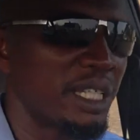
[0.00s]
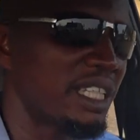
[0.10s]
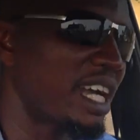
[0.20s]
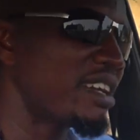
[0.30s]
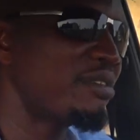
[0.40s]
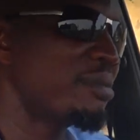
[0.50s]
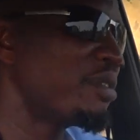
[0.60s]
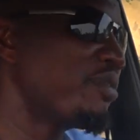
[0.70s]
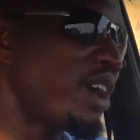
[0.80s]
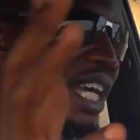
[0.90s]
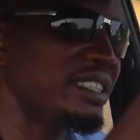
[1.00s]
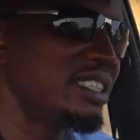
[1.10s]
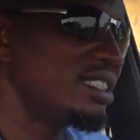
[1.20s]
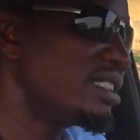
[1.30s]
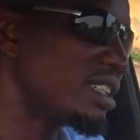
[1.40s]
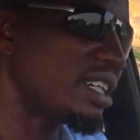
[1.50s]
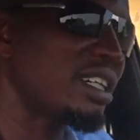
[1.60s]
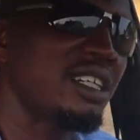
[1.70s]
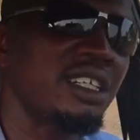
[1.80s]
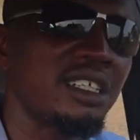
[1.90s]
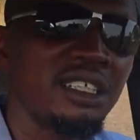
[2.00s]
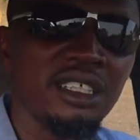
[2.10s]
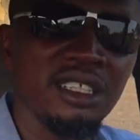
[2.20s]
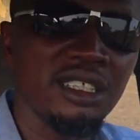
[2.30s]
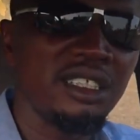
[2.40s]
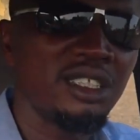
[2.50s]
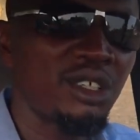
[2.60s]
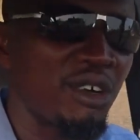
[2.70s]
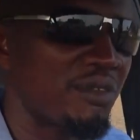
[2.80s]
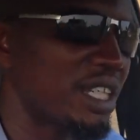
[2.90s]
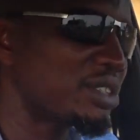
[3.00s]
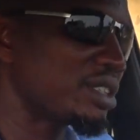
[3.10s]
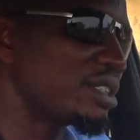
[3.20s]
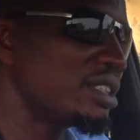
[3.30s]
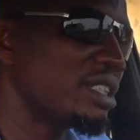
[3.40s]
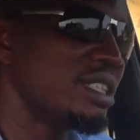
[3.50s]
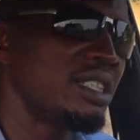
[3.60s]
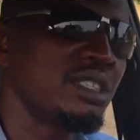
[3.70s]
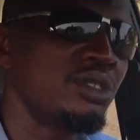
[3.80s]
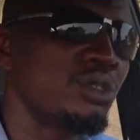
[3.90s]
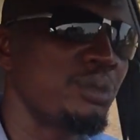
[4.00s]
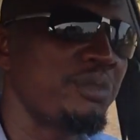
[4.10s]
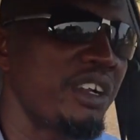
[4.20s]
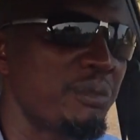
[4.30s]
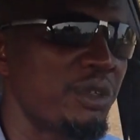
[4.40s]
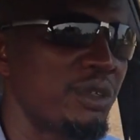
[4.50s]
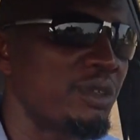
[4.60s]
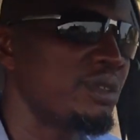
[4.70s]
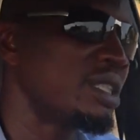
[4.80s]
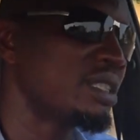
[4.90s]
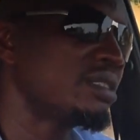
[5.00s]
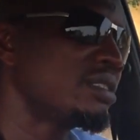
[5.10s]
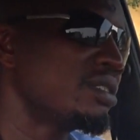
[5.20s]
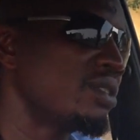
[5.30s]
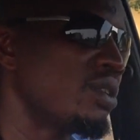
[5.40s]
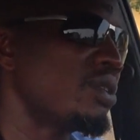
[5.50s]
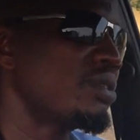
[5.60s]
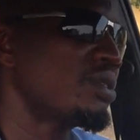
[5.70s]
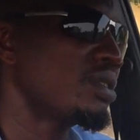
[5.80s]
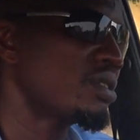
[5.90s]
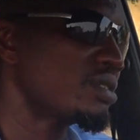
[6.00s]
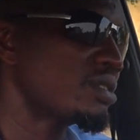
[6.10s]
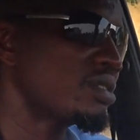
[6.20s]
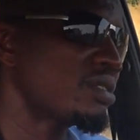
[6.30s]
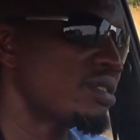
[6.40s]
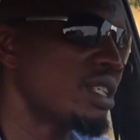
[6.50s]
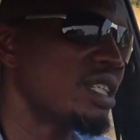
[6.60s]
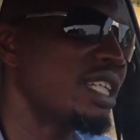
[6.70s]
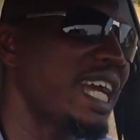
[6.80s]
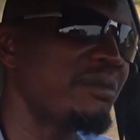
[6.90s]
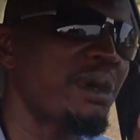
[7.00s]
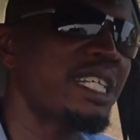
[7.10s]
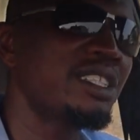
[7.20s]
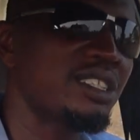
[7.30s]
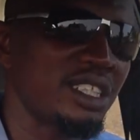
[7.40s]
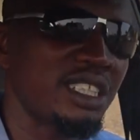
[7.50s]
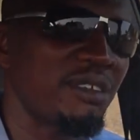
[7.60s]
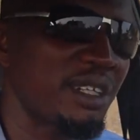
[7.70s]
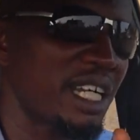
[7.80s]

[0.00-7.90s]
better even before I did this conversion to Brembo. So then my 607